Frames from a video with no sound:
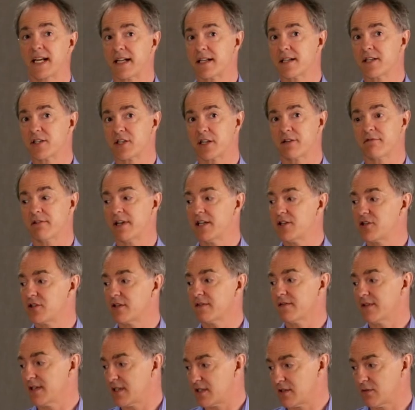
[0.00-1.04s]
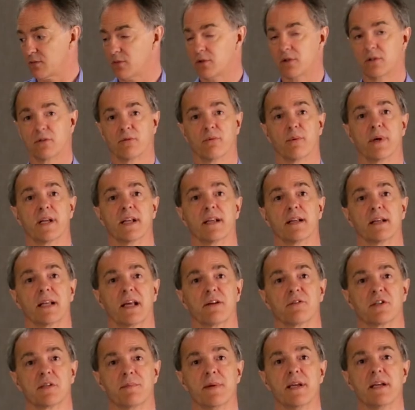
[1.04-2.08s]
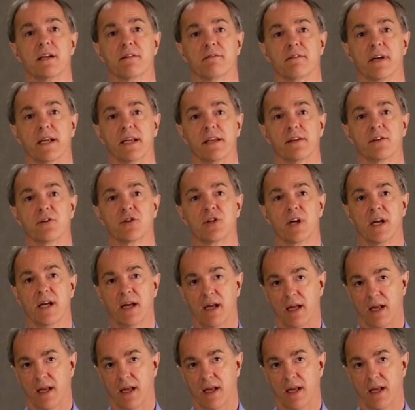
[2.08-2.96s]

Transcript: second generation of this award-winning loudspeaker range,